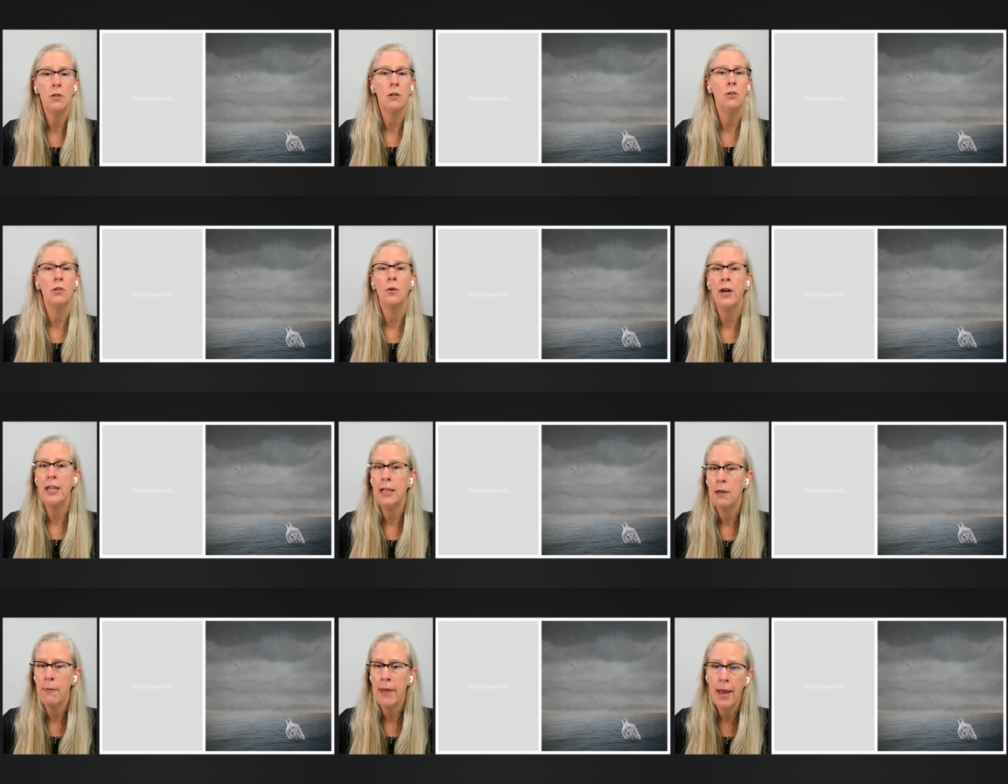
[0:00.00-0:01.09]
You can use a
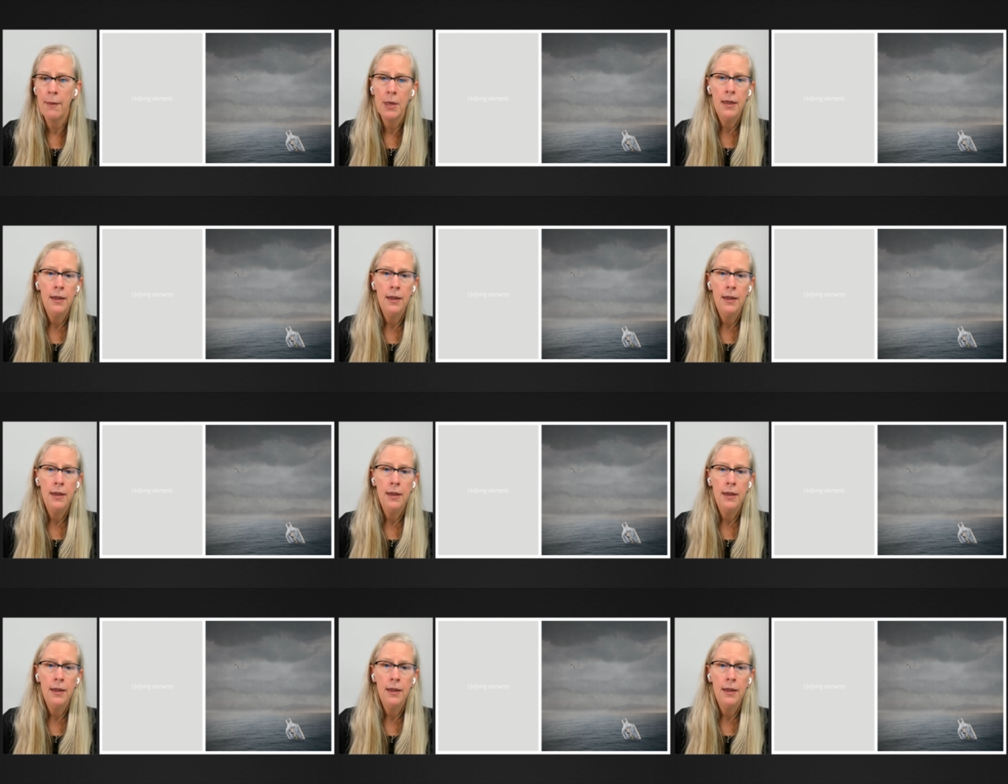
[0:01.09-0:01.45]
gradient map,